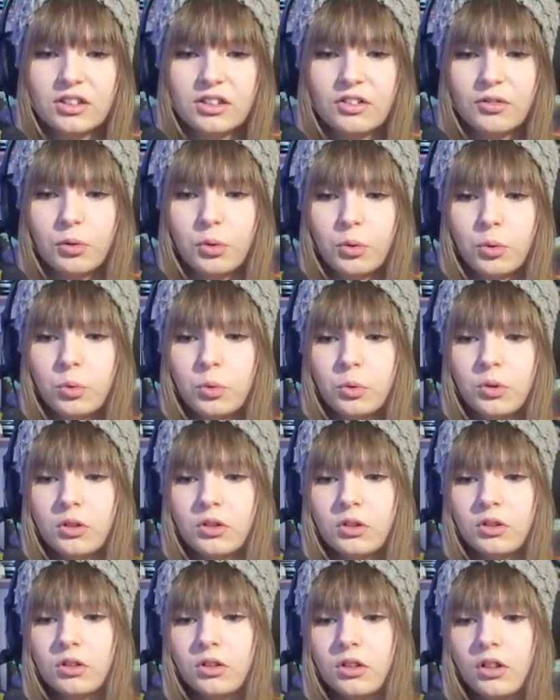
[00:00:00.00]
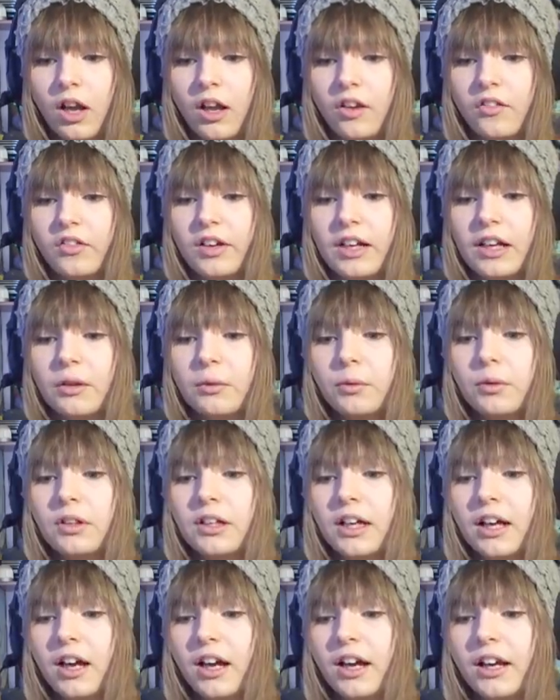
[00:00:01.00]
Oh, I really
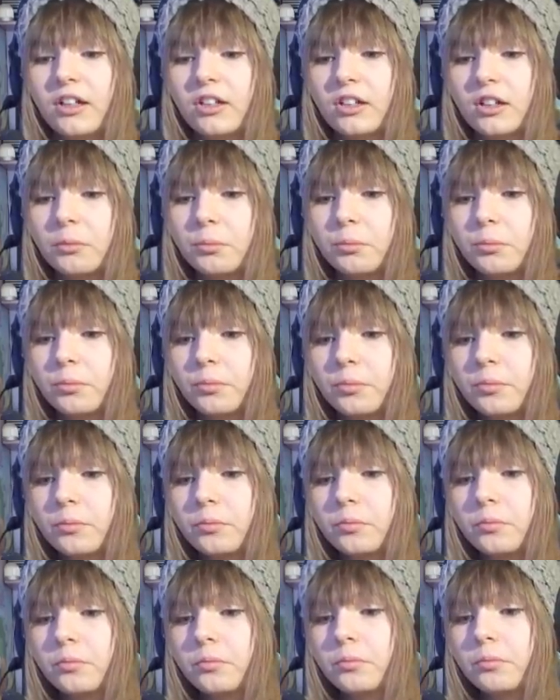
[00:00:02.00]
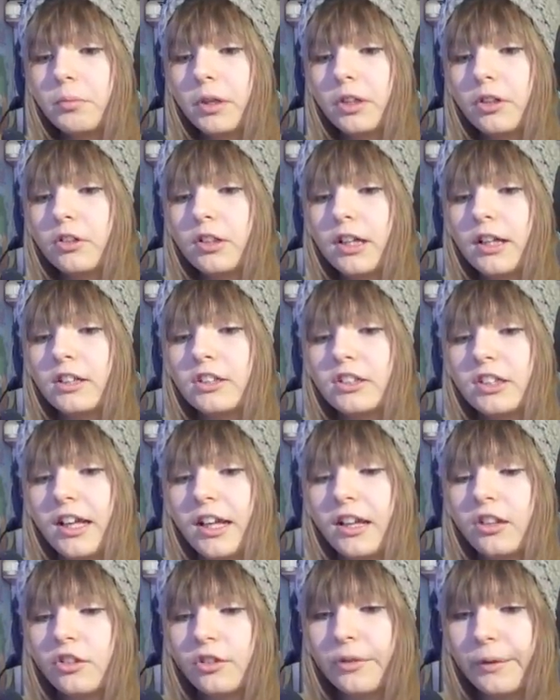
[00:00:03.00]
want that item. I don't know how to
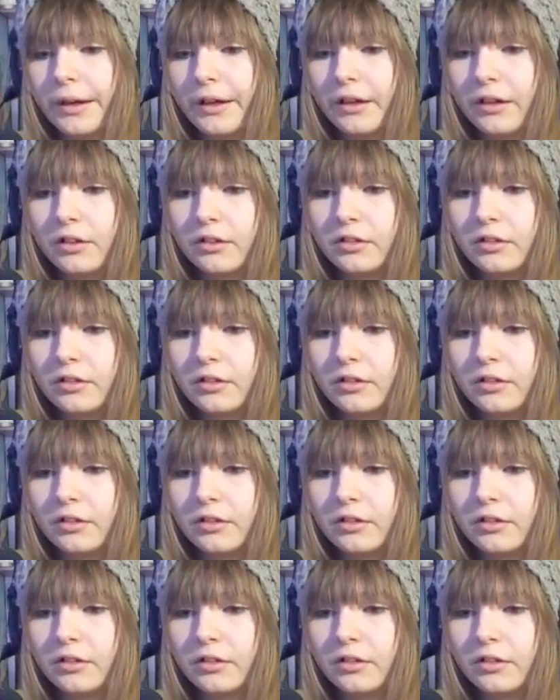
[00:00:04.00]
get to it.